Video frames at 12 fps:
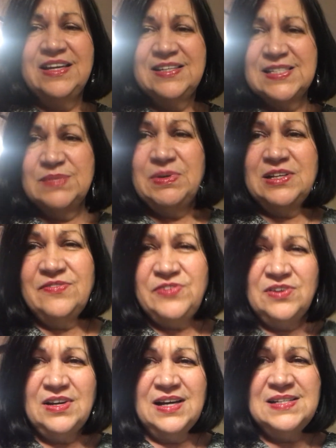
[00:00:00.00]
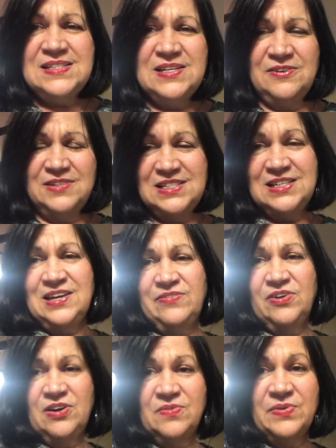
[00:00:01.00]
and to spend a few nights here and to give
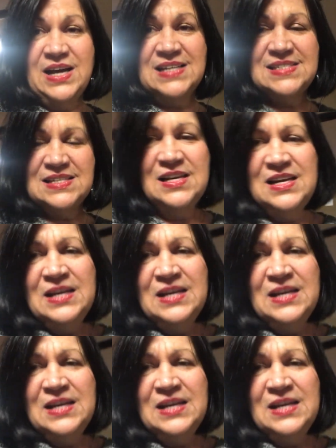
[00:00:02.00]
her a rest.